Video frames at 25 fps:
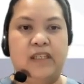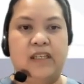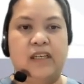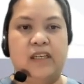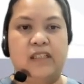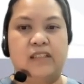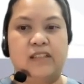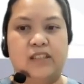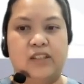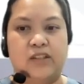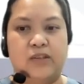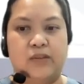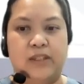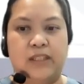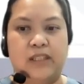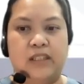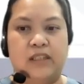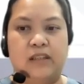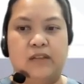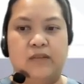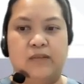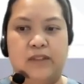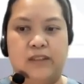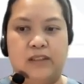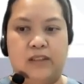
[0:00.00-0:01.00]
is a
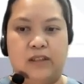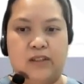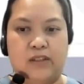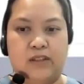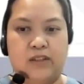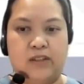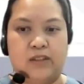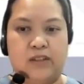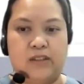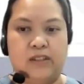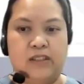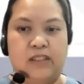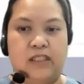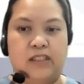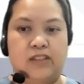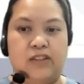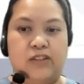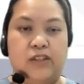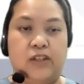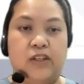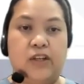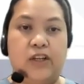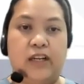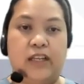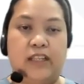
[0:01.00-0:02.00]
critical reduction in
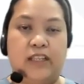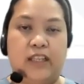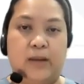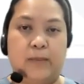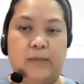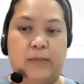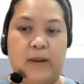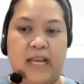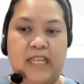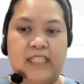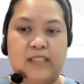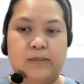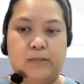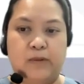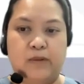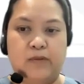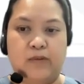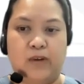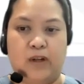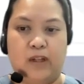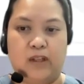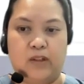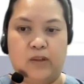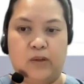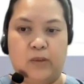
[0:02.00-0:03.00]
circulating plasma
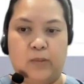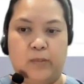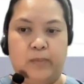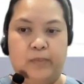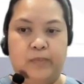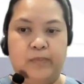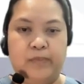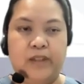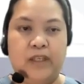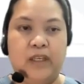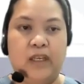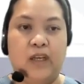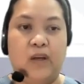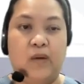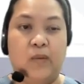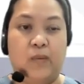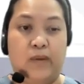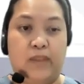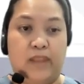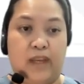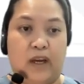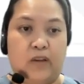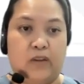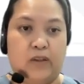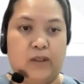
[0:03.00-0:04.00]
volume
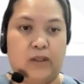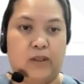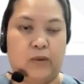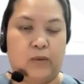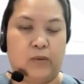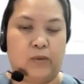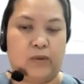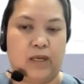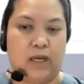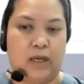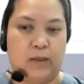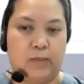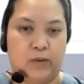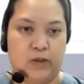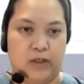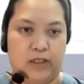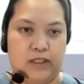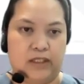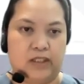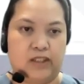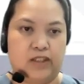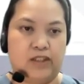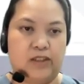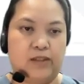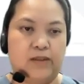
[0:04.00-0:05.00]
without acute
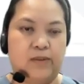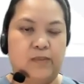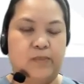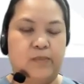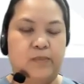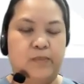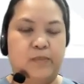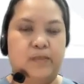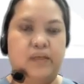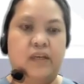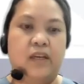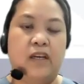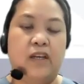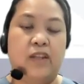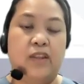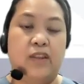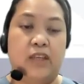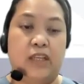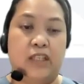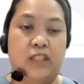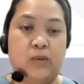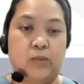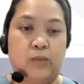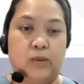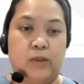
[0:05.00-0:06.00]
hemorrhage.
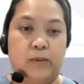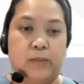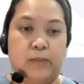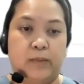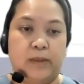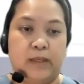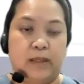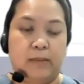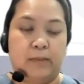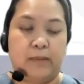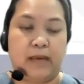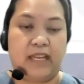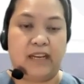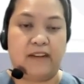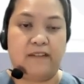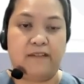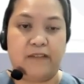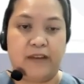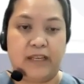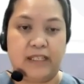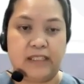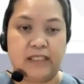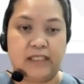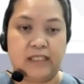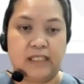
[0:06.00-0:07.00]
These would be
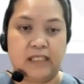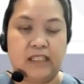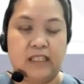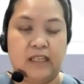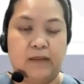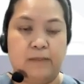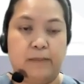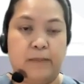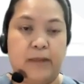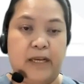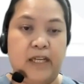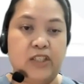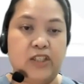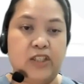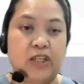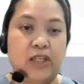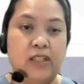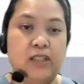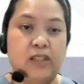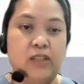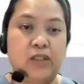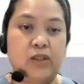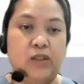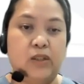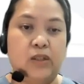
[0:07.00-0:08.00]
manifested in
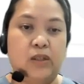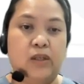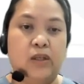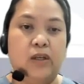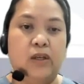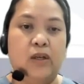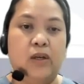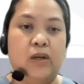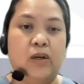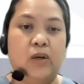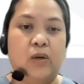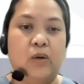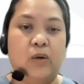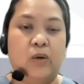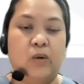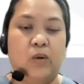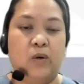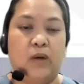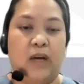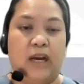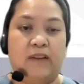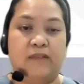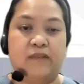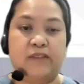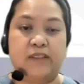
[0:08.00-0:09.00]
patients who
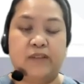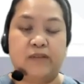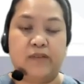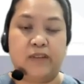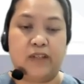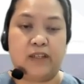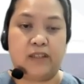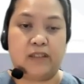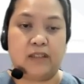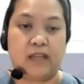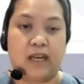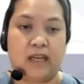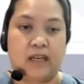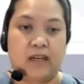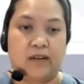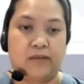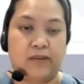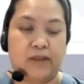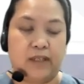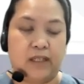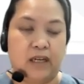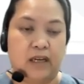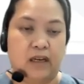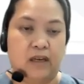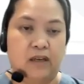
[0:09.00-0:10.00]
have severe
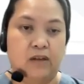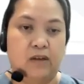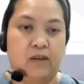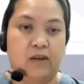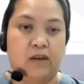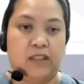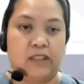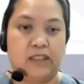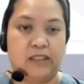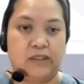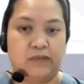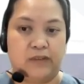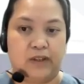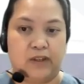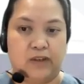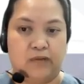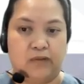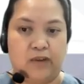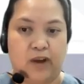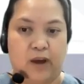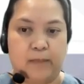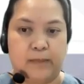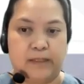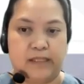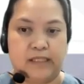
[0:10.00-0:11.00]
diarrhea or severe
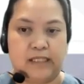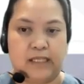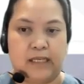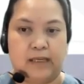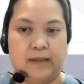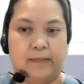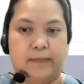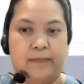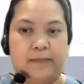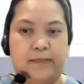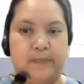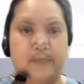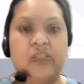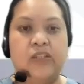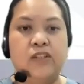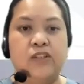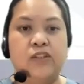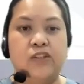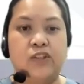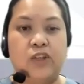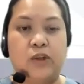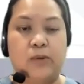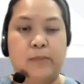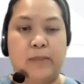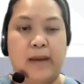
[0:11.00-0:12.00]
vomiting.
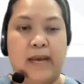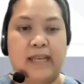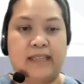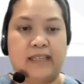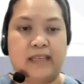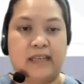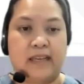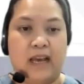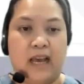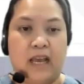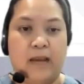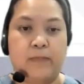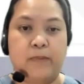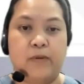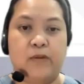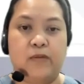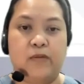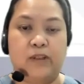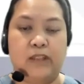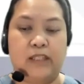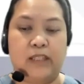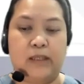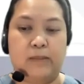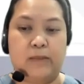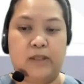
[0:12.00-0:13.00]
Traumatic
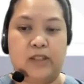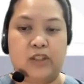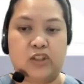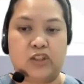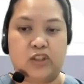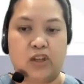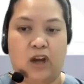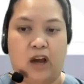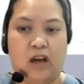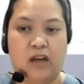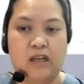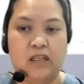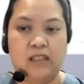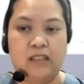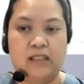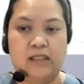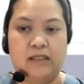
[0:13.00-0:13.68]
hypovolemic shock